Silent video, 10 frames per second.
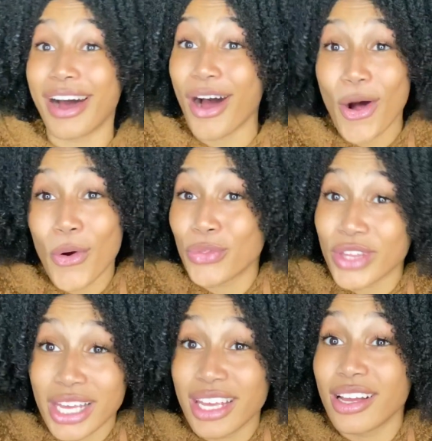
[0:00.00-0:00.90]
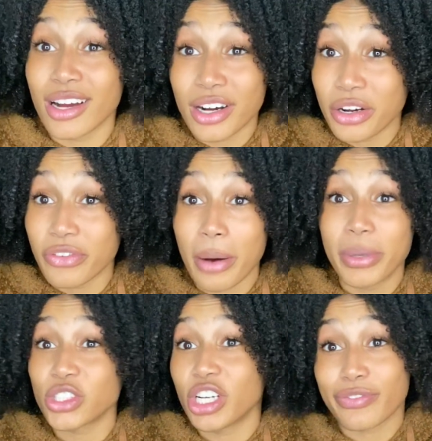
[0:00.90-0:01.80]
a whole thing of a
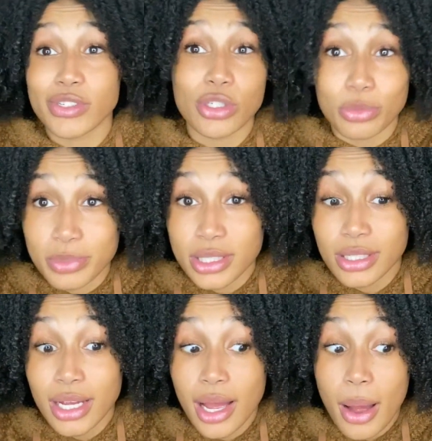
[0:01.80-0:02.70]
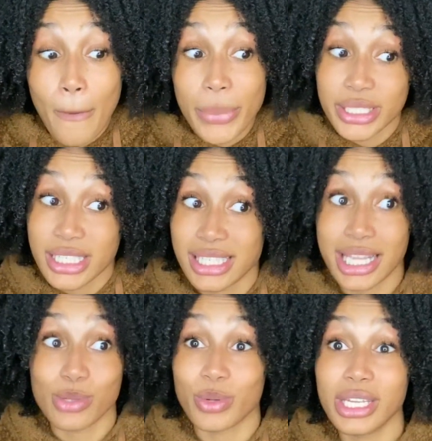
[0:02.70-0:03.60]
bunch of different soups, because
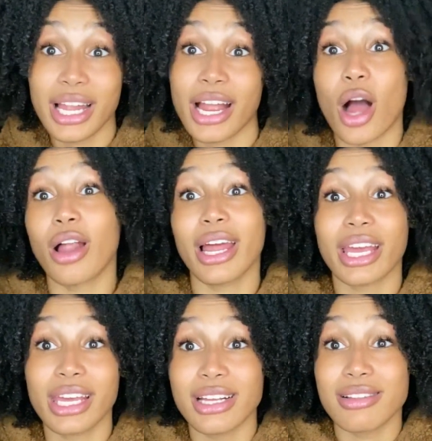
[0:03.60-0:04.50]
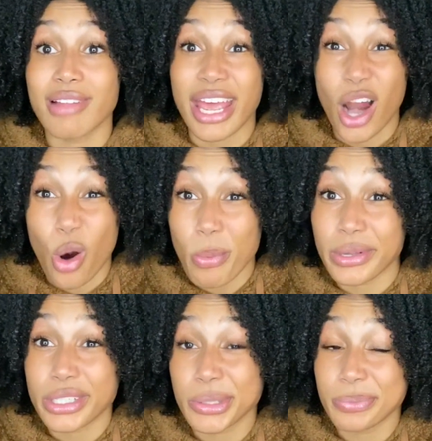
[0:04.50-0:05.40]
that's really like all I can eat. And
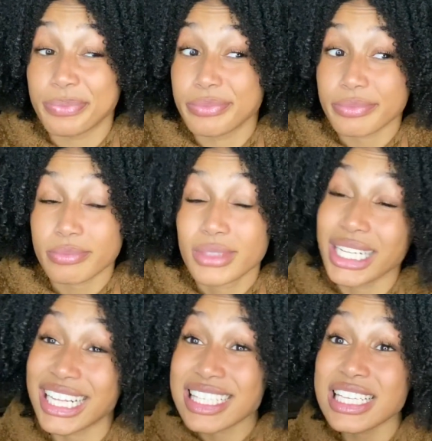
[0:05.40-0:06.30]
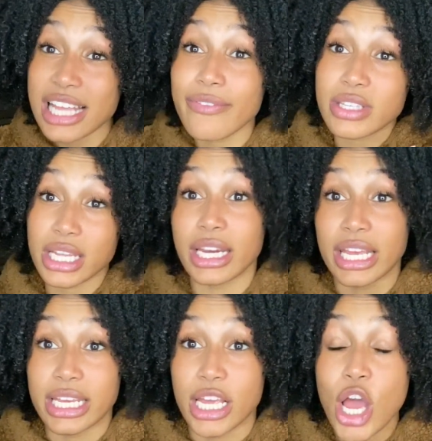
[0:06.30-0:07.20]
oatmeal, that's the safest thing to
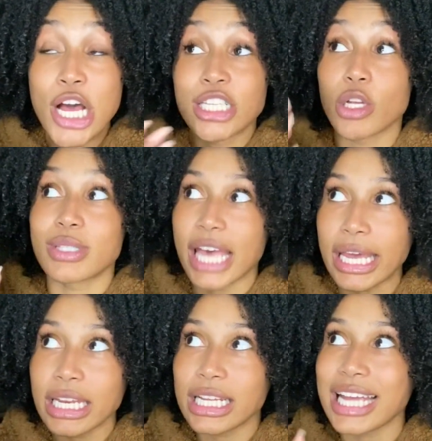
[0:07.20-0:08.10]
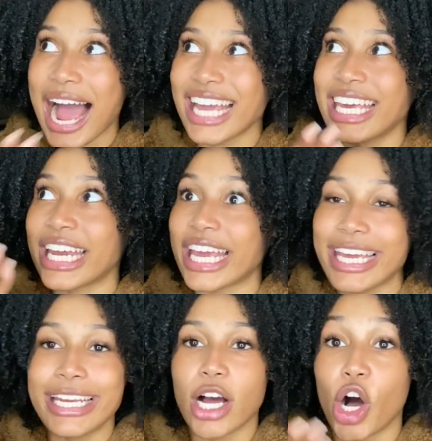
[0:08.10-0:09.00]
eat. So technically I can
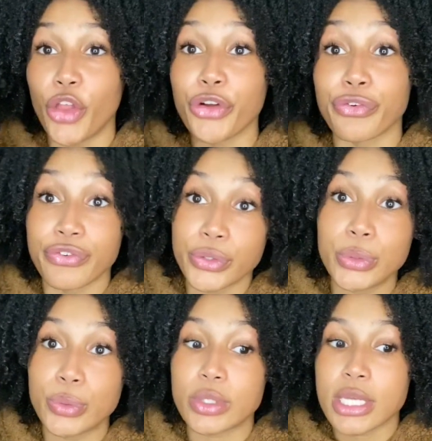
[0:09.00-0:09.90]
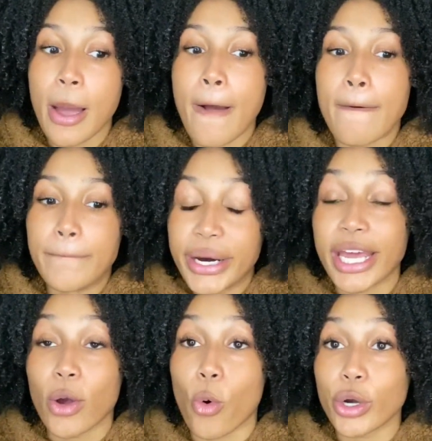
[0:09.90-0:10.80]
eat other foods, but
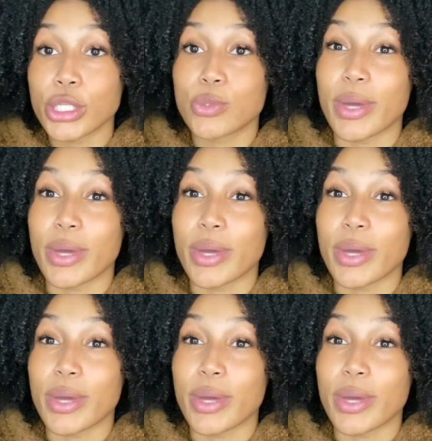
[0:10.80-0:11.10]
in order to